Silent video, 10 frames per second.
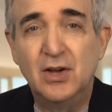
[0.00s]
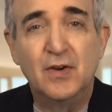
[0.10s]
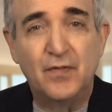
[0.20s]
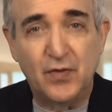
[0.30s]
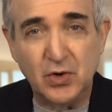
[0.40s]

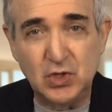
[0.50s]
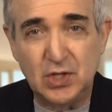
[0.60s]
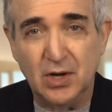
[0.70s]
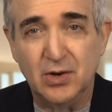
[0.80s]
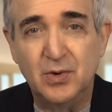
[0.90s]
First,
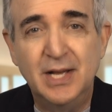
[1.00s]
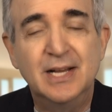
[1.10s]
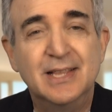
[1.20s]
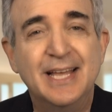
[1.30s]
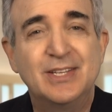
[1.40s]
though,
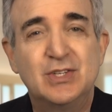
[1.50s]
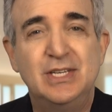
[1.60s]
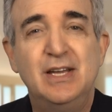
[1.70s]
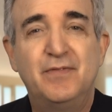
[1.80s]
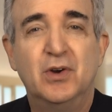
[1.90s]
let's
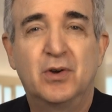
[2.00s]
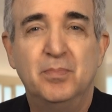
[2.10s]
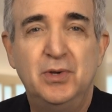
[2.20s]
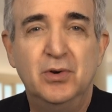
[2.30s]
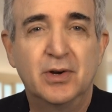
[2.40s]
see if your
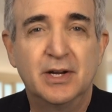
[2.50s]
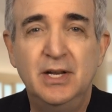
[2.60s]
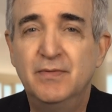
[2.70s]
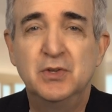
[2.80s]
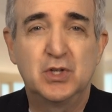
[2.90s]
computer can
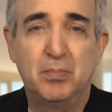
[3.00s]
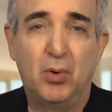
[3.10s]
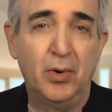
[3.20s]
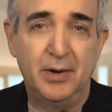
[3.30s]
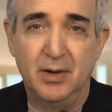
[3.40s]
even
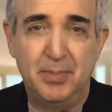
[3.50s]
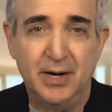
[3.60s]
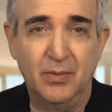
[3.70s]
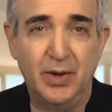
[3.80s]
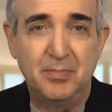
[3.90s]
support a
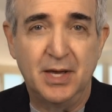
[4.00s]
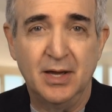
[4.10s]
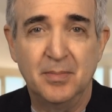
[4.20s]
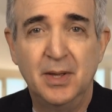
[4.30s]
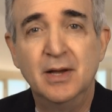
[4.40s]
better
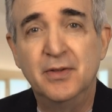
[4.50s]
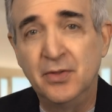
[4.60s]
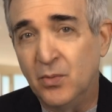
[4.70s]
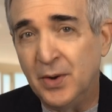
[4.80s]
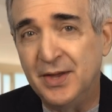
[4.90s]
webcam than
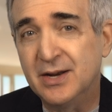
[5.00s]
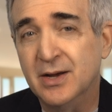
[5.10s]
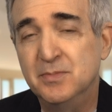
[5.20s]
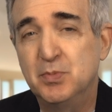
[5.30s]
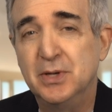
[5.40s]
the one that
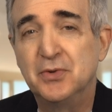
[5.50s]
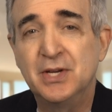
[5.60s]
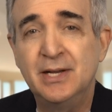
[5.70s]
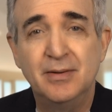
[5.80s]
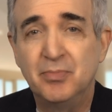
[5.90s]
comes built
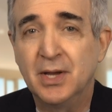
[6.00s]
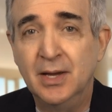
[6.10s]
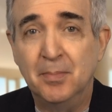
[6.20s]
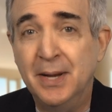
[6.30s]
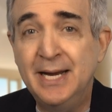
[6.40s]
in.
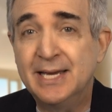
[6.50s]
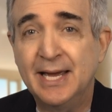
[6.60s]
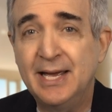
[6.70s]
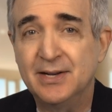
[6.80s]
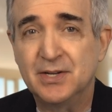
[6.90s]
Many
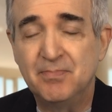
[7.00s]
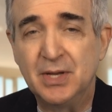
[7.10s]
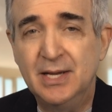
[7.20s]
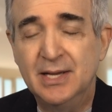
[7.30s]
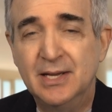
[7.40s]
can't.
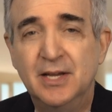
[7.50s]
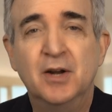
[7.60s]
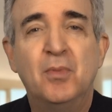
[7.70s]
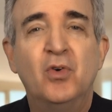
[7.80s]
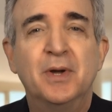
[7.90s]
In
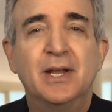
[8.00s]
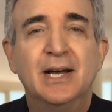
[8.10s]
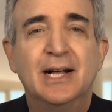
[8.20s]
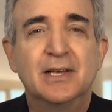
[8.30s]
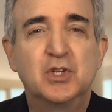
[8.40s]
a moment,
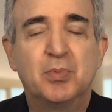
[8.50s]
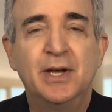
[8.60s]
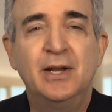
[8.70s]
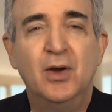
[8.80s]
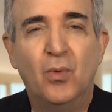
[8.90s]
I'll
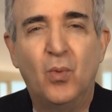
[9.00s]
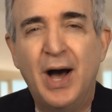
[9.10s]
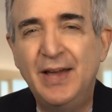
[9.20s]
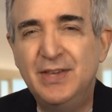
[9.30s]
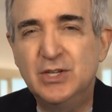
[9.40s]
explain
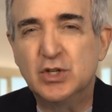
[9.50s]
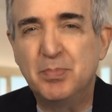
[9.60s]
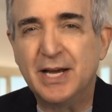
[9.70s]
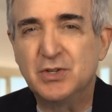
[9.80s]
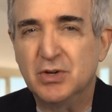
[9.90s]
why these
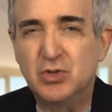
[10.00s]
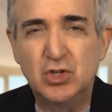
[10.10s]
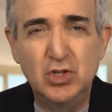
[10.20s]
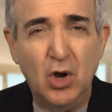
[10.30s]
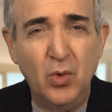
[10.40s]
specs are
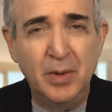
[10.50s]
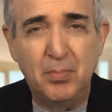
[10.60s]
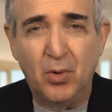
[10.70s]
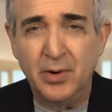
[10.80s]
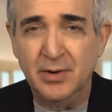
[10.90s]
so
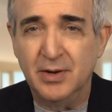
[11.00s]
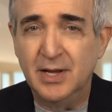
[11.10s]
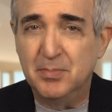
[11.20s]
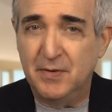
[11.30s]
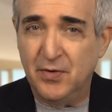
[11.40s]
important,
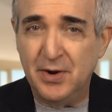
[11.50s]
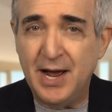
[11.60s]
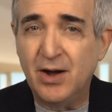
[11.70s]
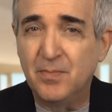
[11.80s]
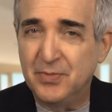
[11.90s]
but for
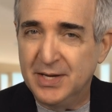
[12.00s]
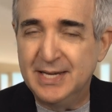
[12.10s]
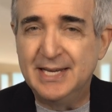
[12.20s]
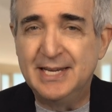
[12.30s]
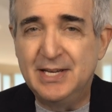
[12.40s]
now,
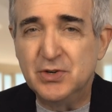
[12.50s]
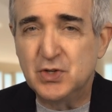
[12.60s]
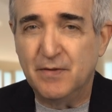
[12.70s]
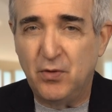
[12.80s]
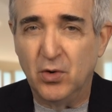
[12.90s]
here's
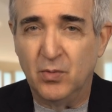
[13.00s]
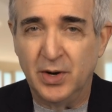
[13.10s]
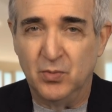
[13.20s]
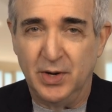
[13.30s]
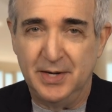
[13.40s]
the
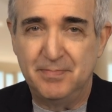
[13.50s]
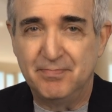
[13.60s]
411.